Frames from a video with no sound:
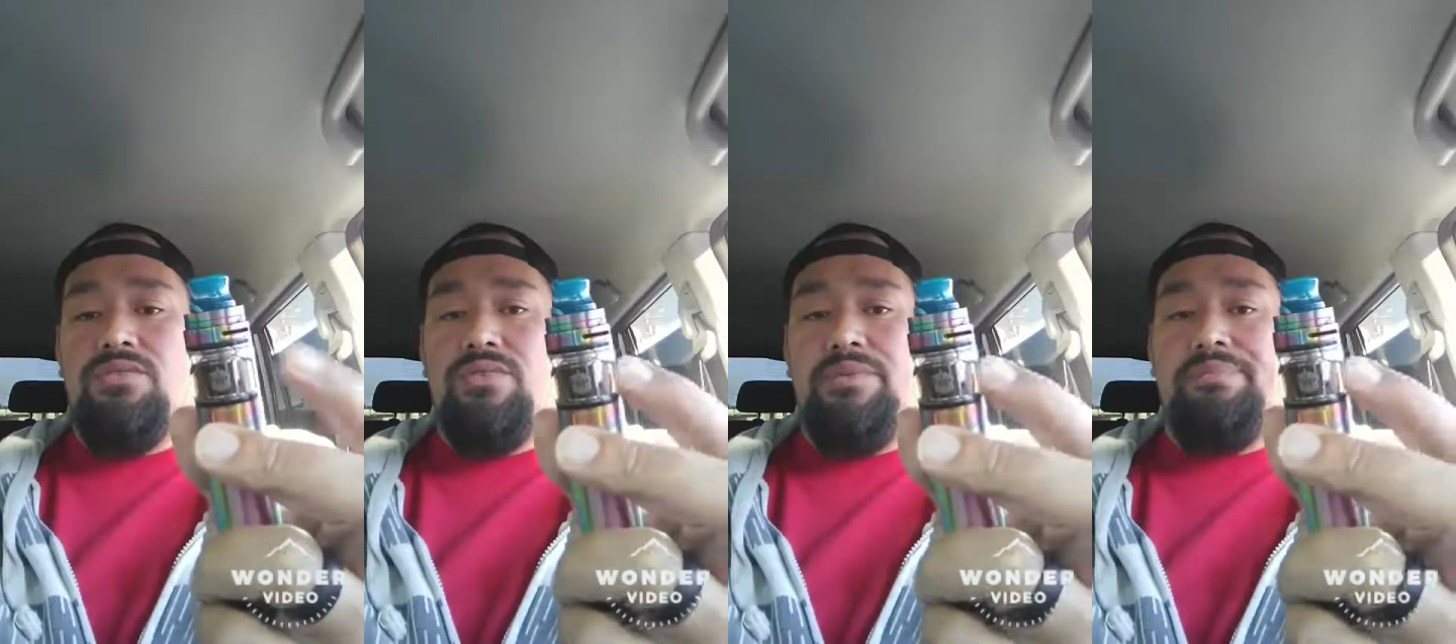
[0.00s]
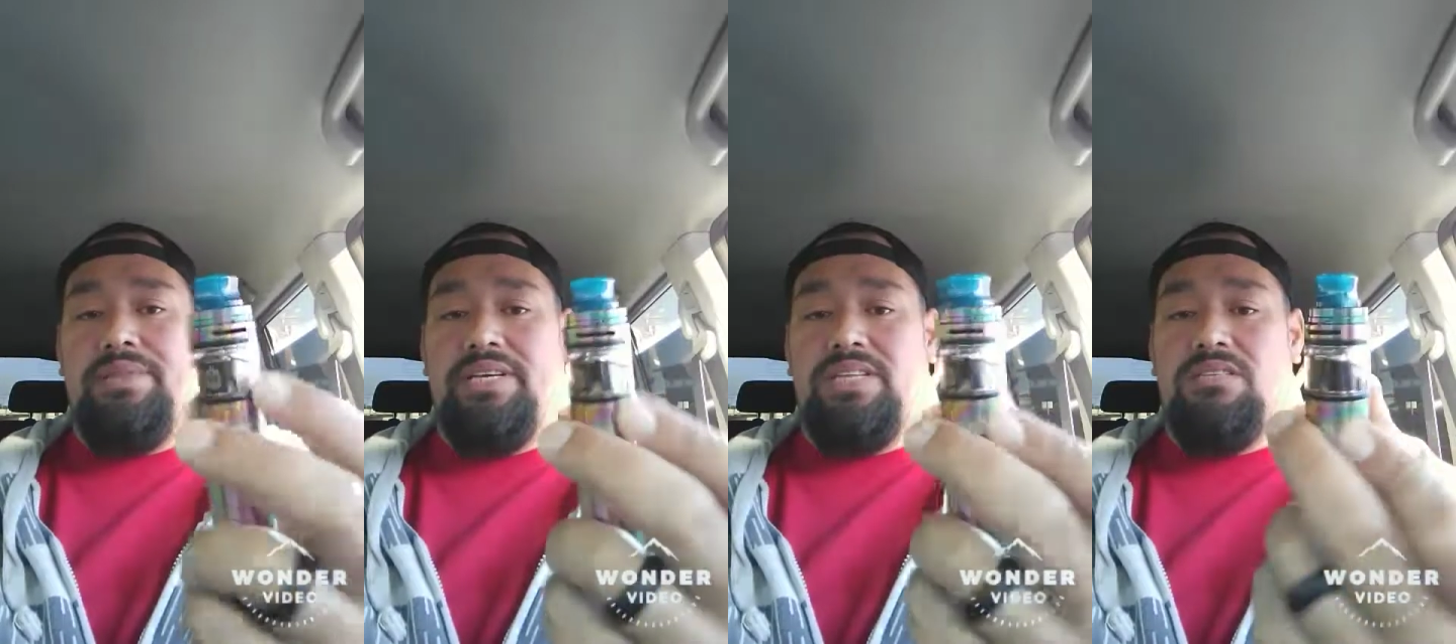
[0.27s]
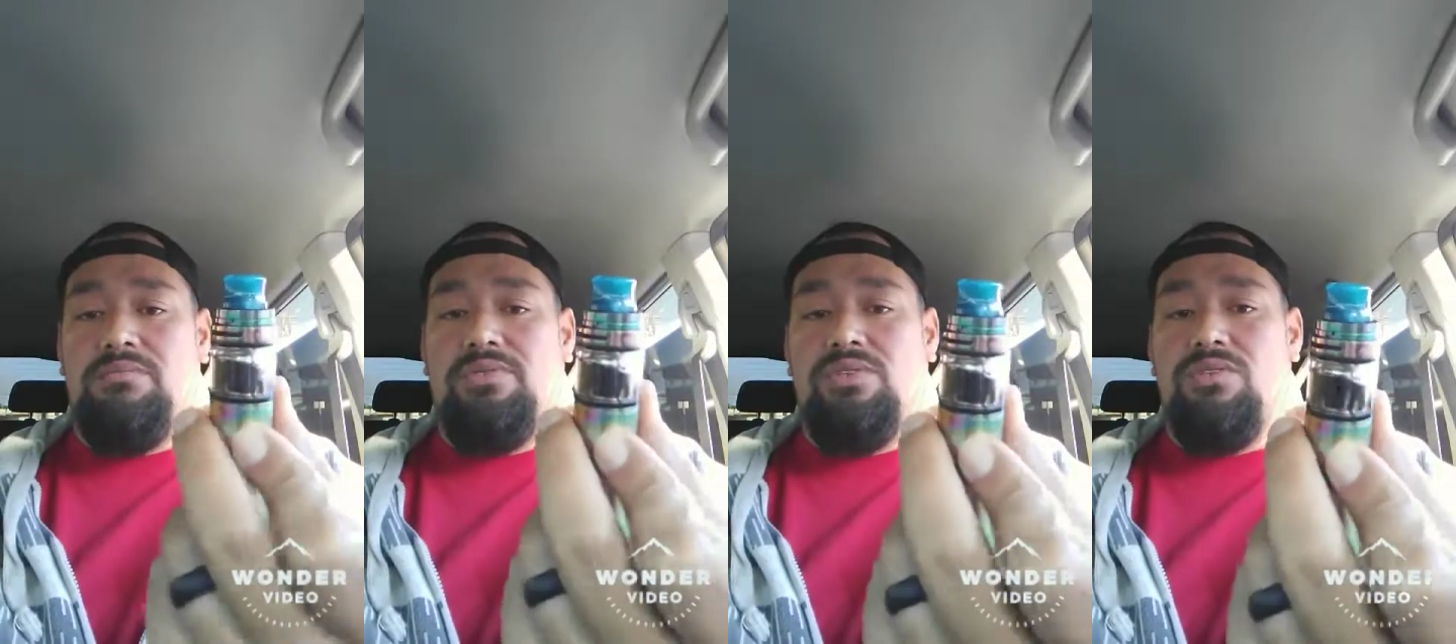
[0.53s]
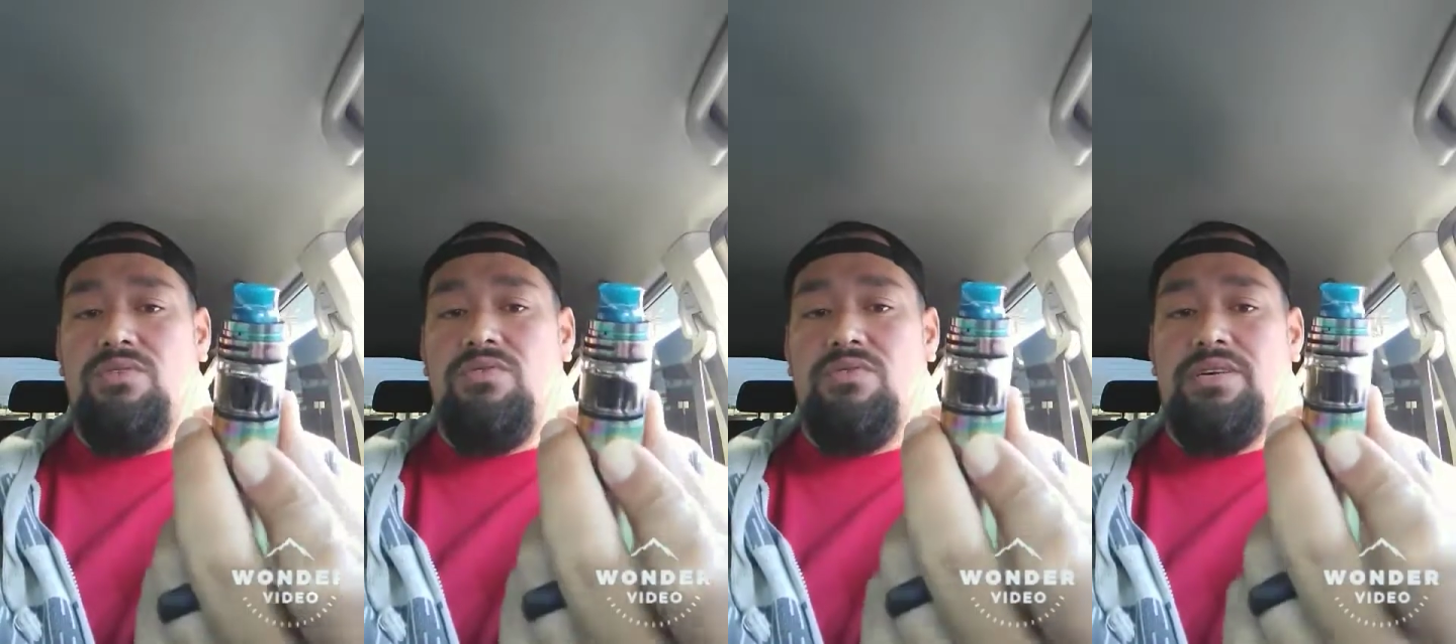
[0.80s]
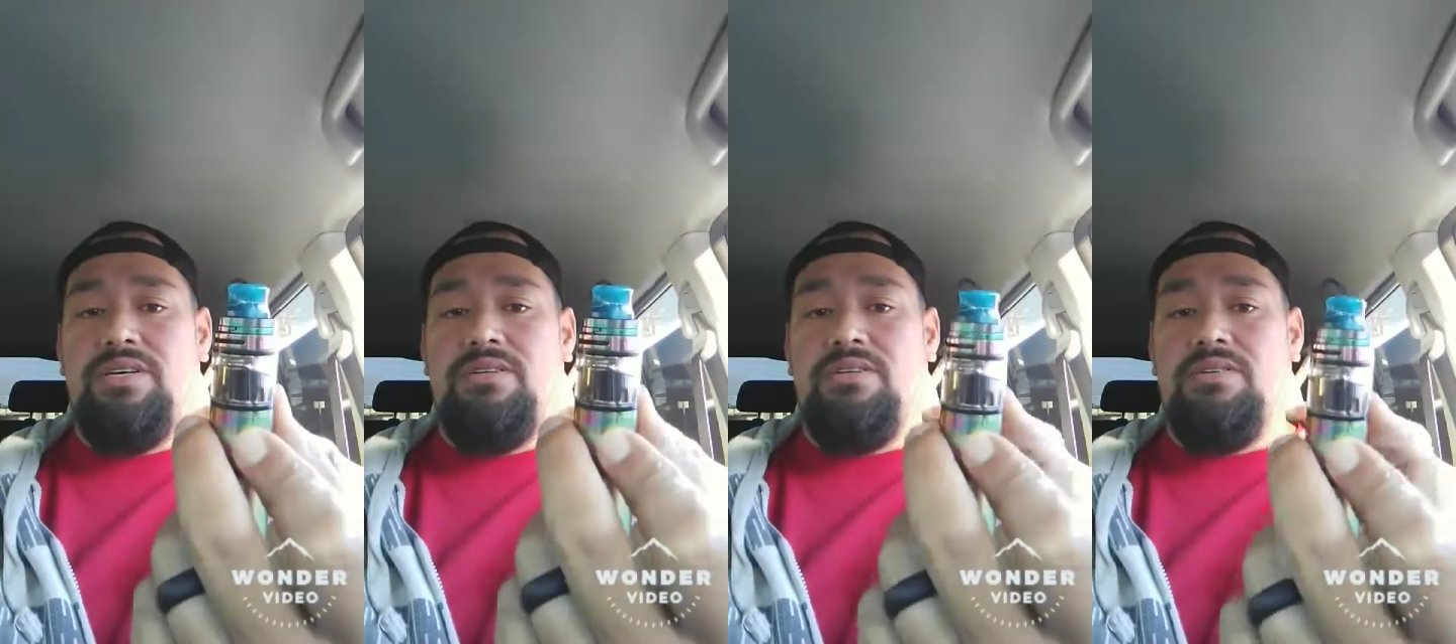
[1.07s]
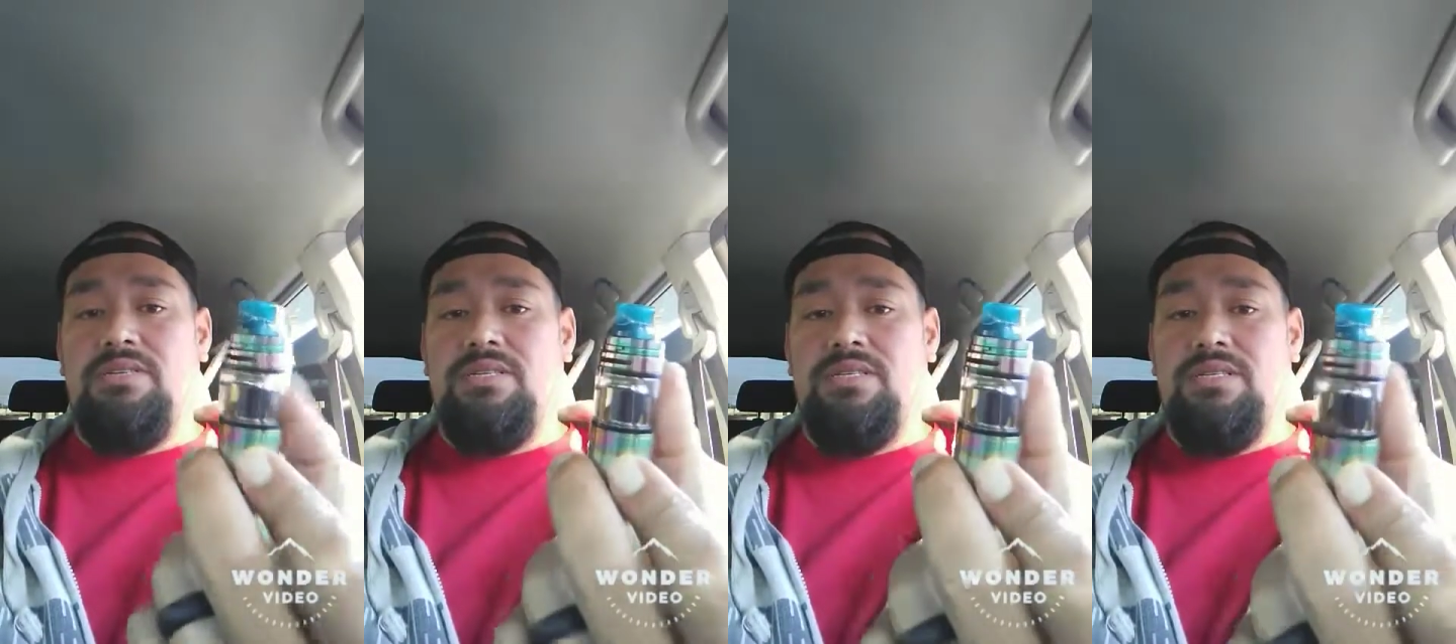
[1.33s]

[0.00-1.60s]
replaceable coil,